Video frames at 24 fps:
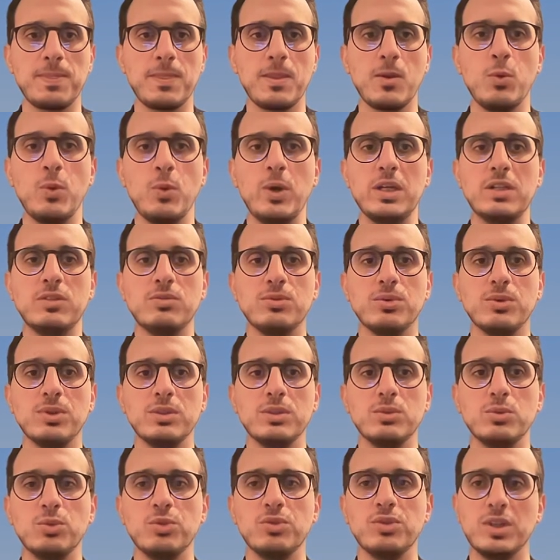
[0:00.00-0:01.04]
Wait for it
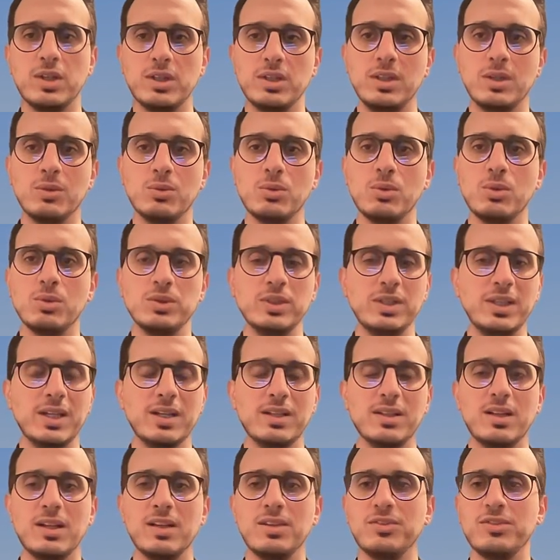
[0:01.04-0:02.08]
to start downloading
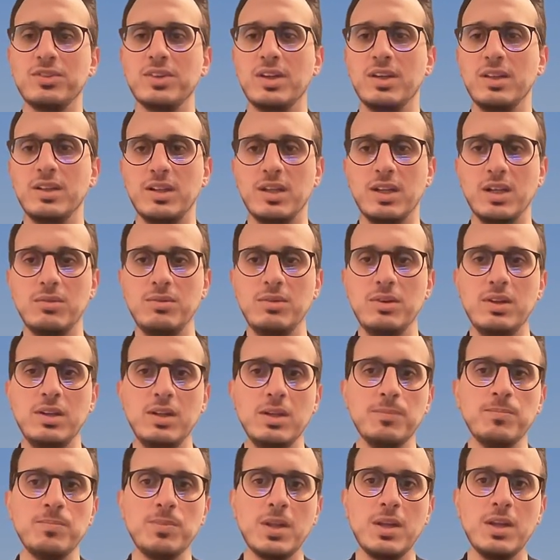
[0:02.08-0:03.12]
and installing
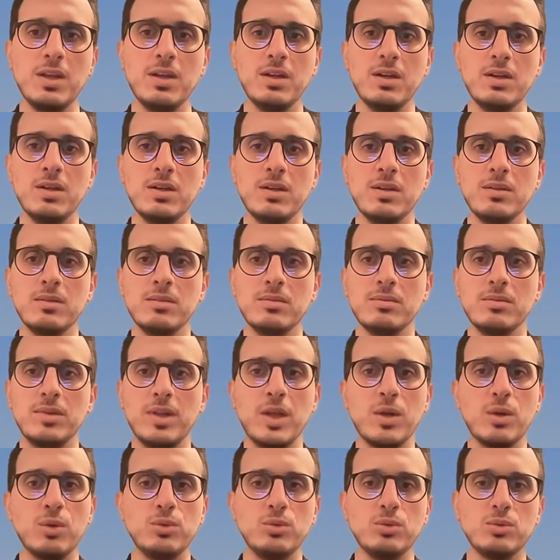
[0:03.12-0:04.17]
everything.
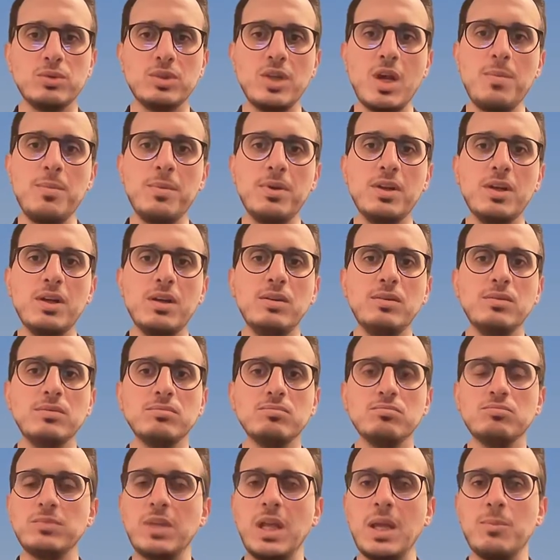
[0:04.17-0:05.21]
Then on your terminal,
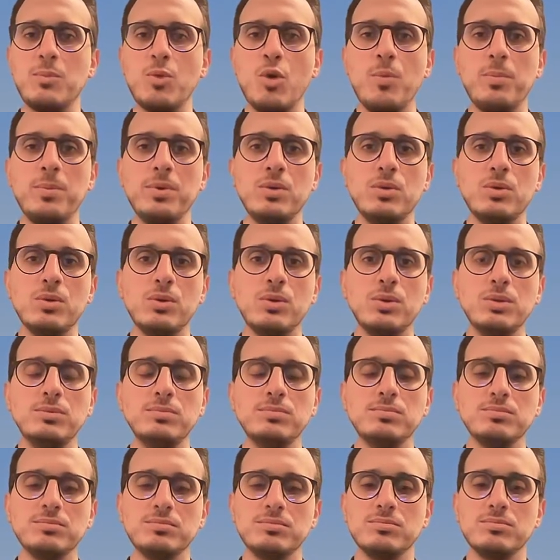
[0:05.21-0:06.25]
type OpenCode
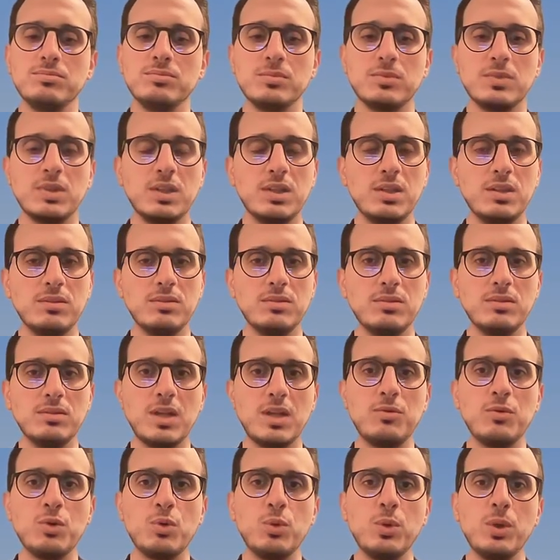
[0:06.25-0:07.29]
and
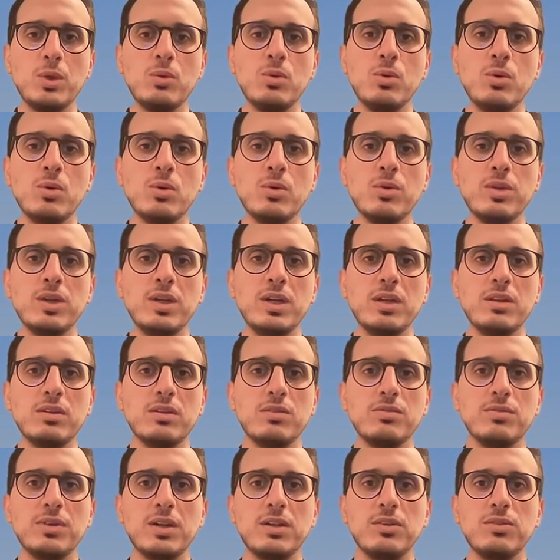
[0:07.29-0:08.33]
have a quick look on the
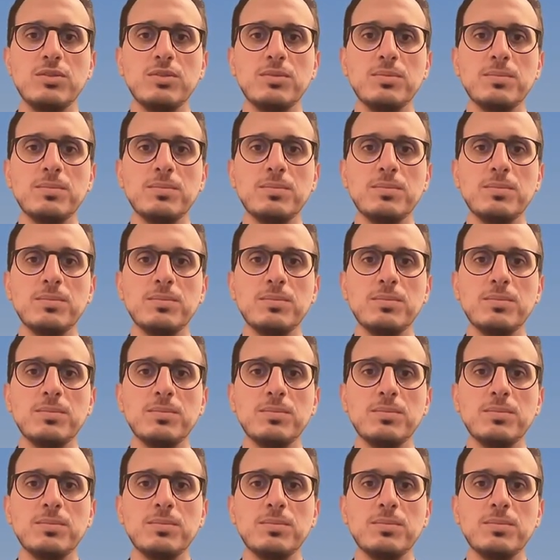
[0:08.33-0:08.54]
interface.